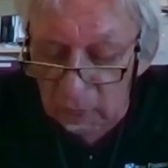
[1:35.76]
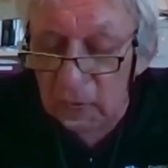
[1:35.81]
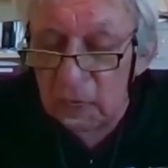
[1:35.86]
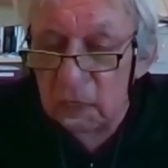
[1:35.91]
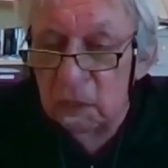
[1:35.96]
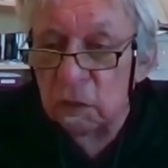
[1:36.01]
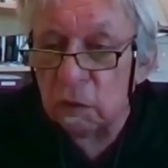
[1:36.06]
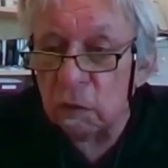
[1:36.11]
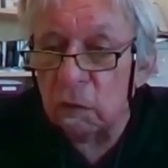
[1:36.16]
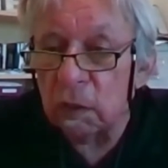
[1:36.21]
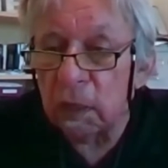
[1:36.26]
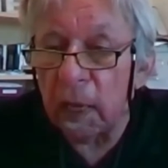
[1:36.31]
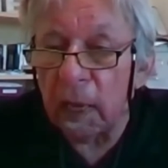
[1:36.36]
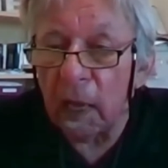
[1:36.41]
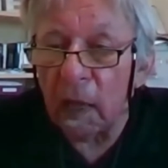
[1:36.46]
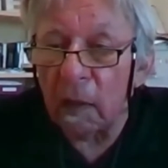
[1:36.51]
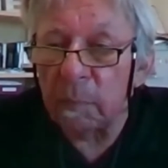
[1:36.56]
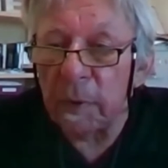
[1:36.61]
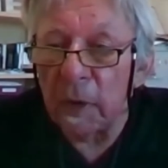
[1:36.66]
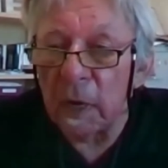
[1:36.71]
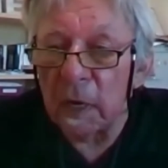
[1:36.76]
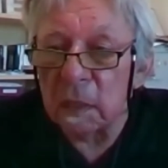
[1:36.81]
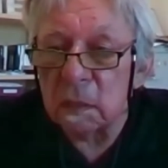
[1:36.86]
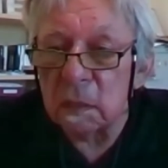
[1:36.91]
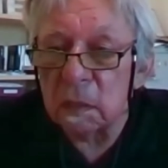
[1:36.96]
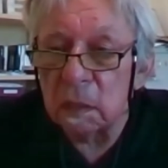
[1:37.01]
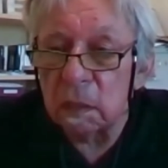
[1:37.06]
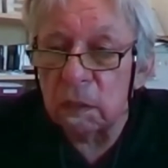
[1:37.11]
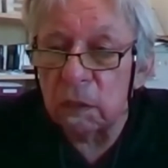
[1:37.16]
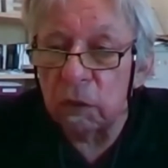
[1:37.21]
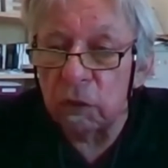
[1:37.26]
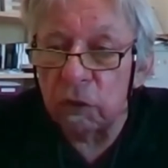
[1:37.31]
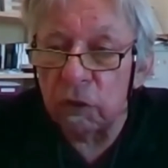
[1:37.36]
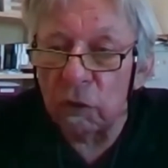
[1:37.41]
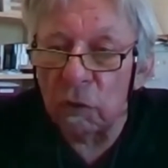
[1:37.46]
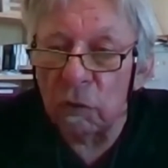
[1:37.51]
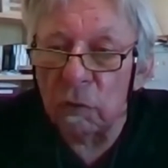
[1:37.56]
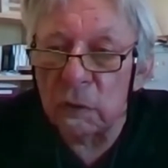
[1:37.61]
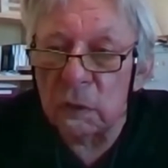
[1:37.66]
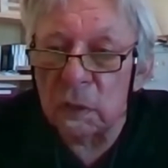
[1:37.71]
ask you to help us to
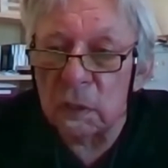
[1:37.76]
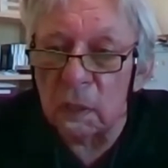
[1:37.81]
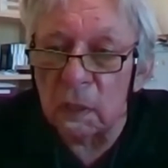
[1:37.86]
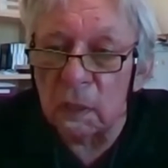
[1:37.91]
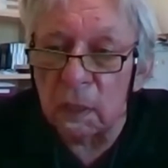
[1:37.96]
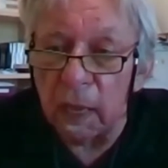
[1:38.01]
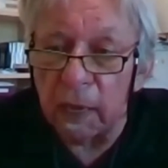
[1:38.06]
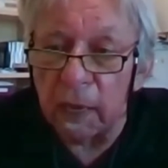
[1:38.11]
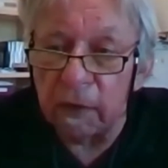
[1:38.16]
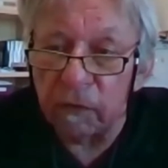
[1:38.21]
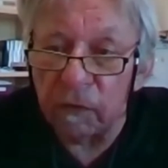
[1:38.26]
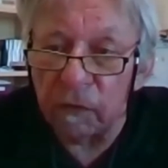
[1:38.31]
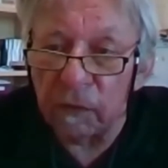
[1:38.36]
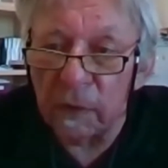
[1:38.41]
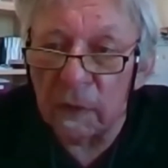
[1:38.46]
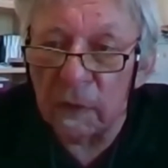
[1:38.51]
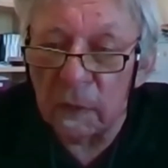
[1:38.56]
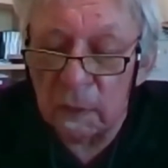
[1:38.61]
choose life